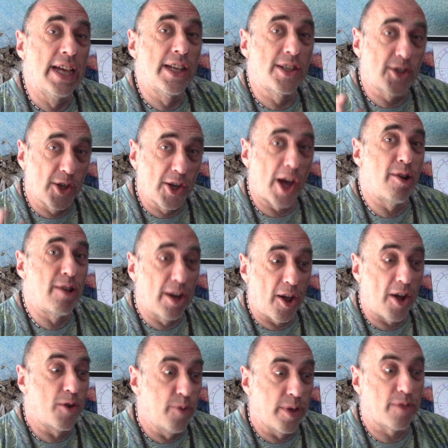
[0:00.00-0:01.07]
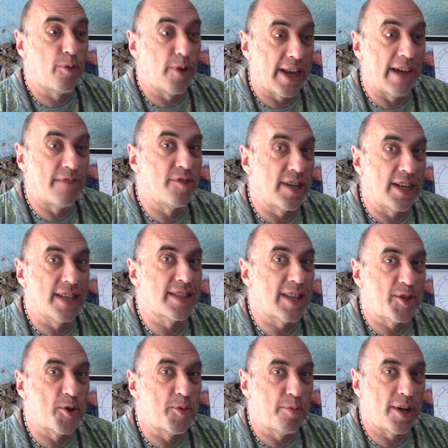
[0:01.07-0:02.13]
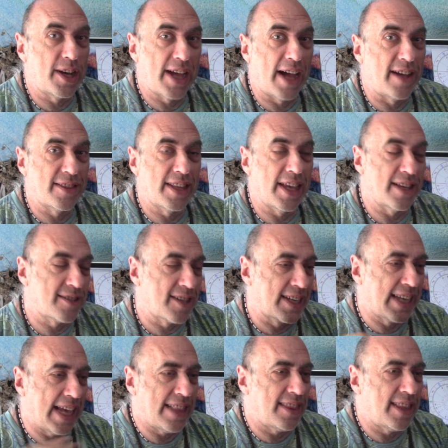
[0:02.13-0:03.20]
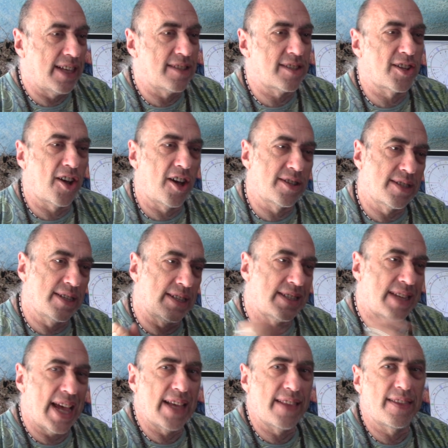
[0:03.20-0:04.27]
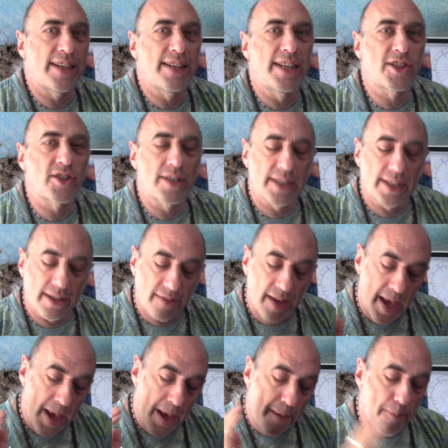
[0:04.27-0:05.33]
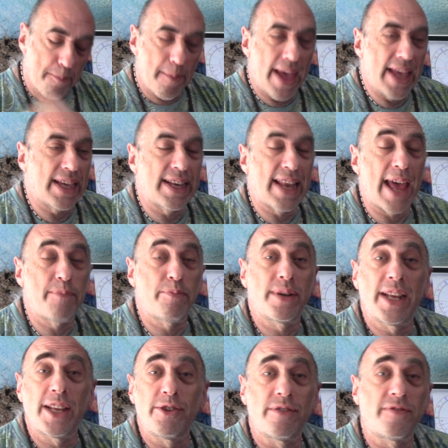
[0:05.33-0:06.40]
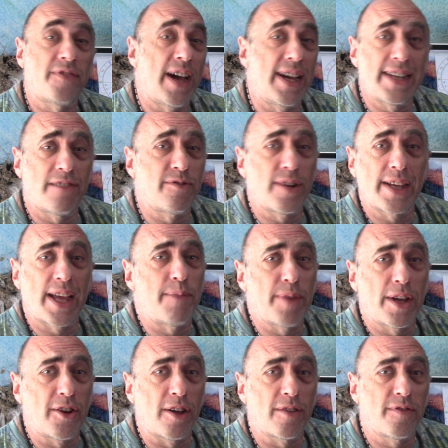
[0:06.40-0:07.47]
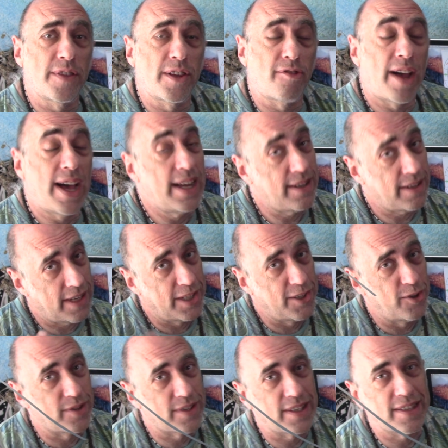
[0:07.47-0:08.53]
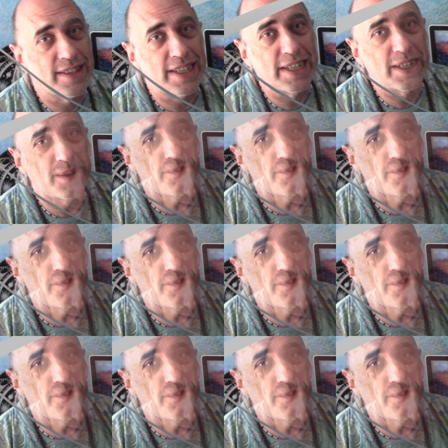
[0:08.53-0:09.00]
to go along with whatever it is that you're putting out there. So get things started, take the initiative, make it happen, and you'll find everyone coming along for the ride, and you succeed.